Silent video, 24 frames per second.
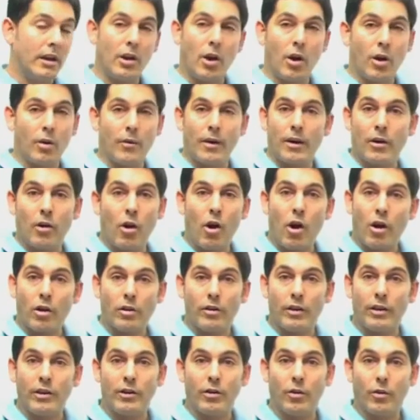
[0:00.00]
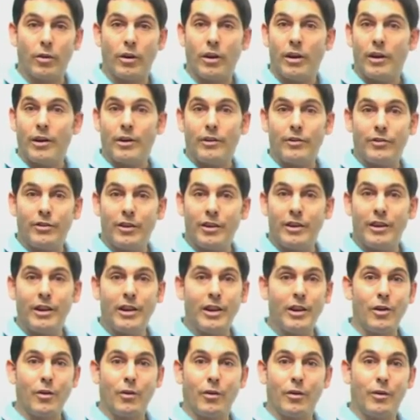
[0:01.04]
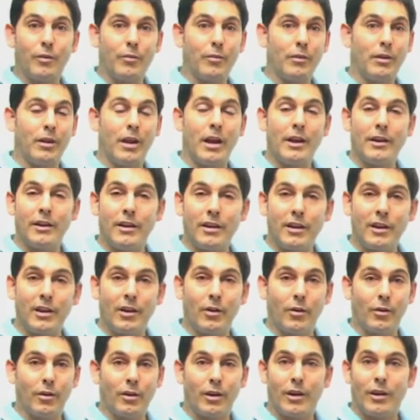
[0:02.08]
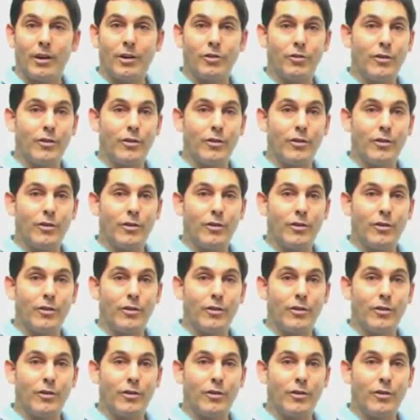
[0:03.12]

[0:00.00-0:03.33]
around Auckland or Sydney or London or